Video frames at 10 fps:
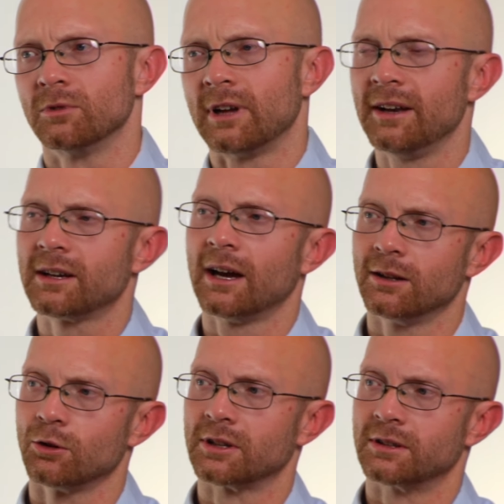had to kind
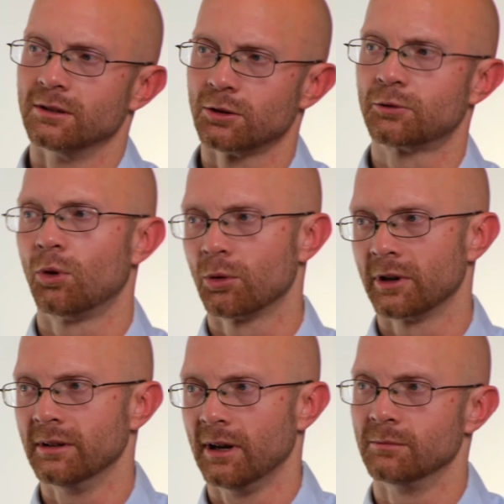of look
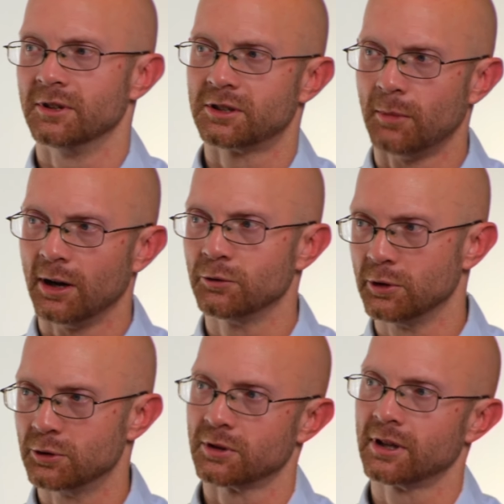forward to my own
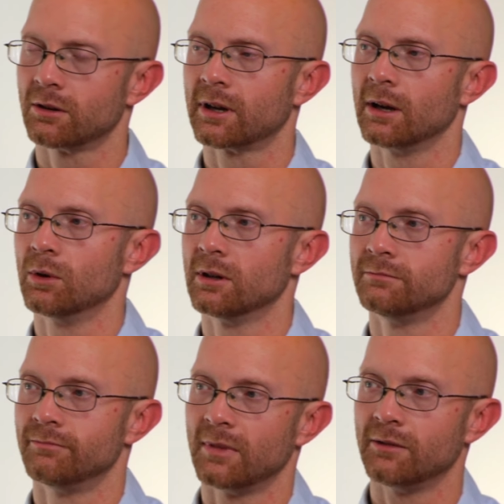future and think, okay, well,